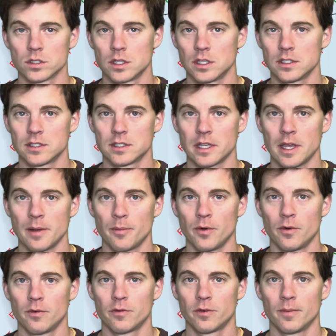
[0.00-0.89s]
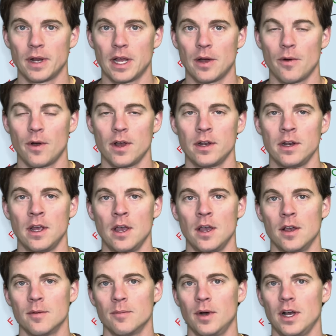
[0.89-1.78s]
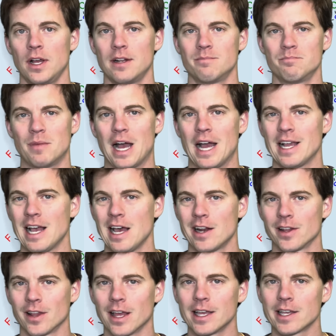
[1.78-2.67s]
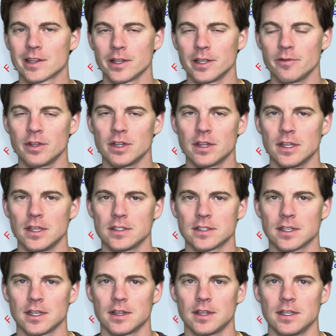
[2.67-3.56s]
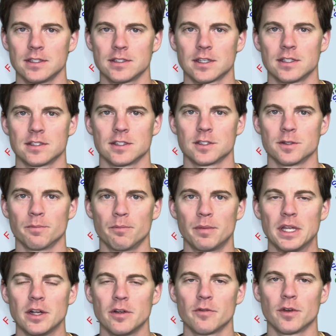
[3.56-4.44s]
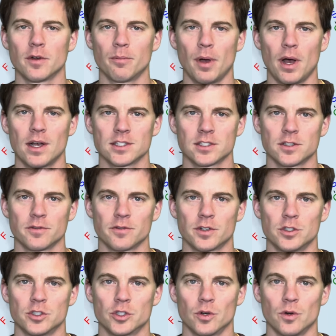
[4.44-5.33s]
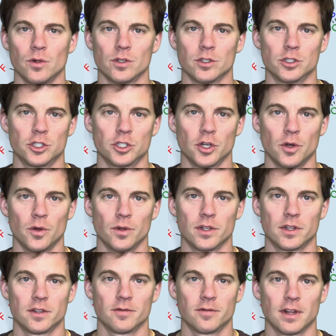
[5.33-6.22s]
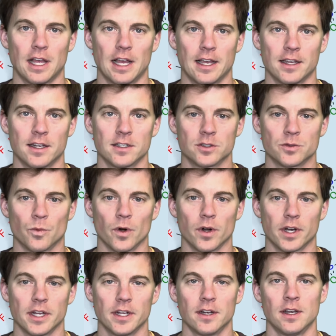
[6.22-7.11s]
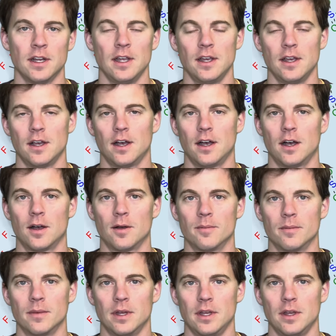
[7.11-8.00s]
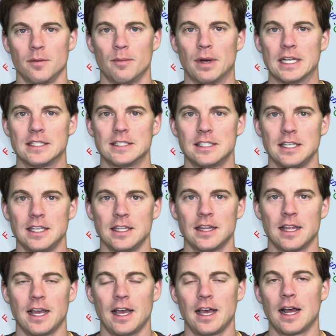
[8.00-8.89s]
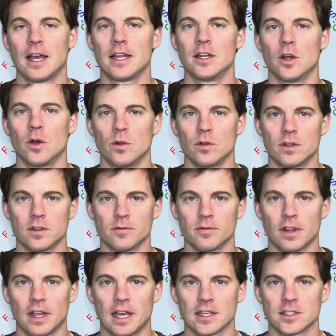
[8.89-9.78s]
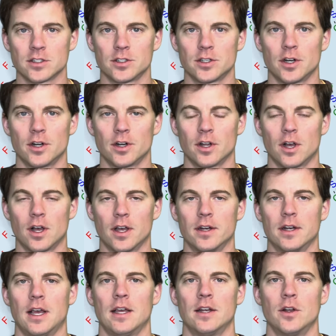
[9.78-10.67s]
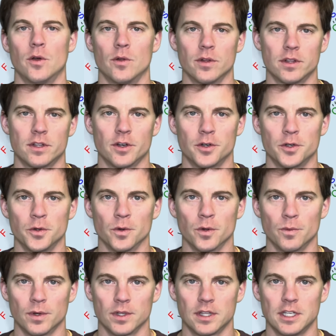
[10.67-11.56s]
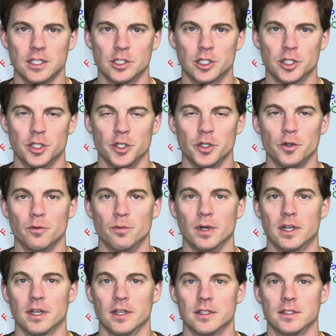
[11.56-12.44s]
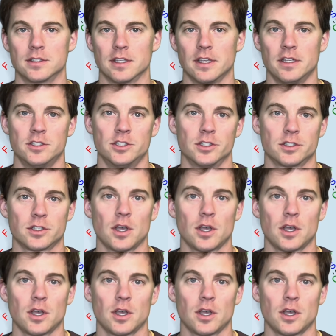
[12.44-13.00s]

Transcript: this sample from now on. But I kind of like leaving things like this because it's a bit of a positive control to show that the flagging is working. By seeing that, I know that the flags are turned on. I know that they're doing what they should do because it just